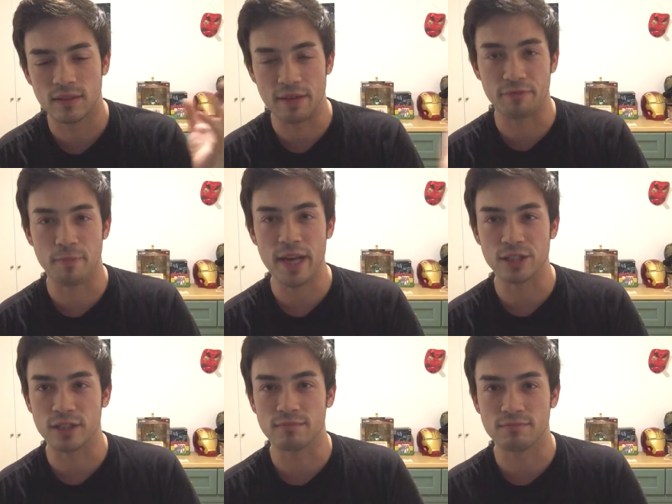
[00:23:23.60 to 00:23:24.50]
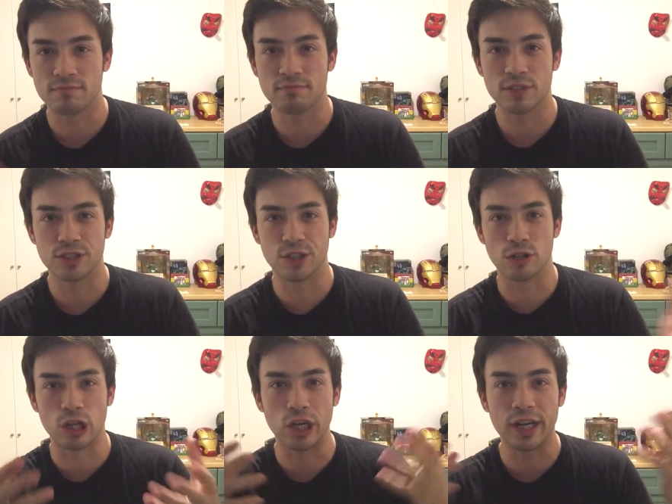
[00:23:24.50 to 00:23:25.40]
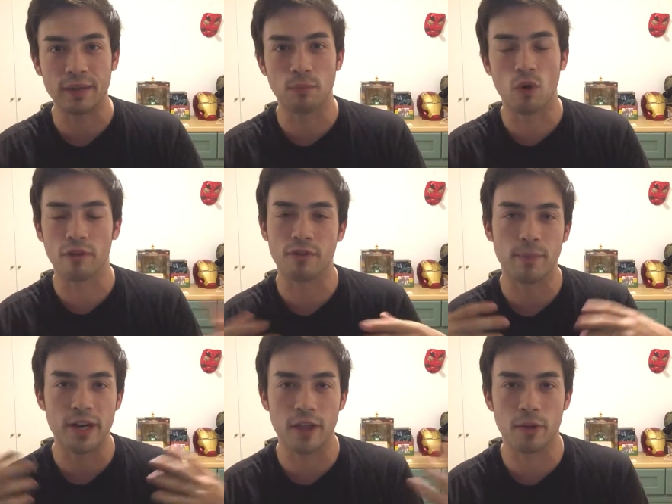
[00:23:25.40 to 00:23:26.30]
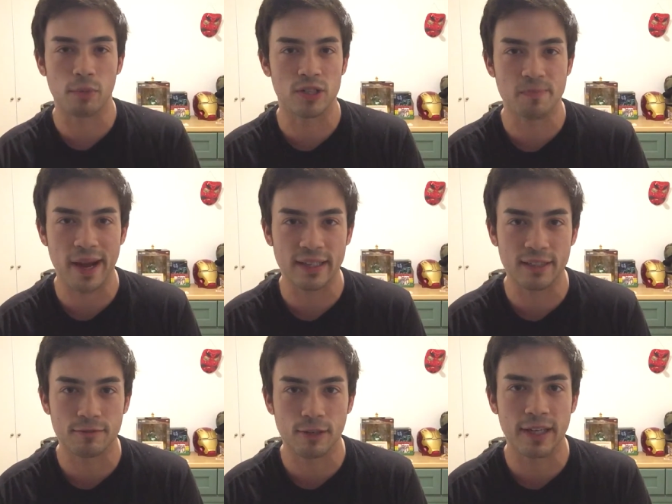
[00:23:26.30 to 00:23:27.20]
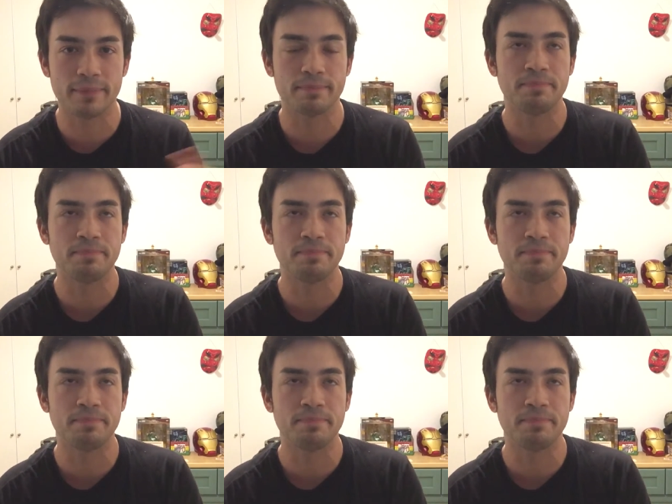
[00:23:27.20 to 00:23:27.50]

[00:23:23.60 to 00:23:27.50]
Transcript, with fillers: information because you're learning more from another perspective, right?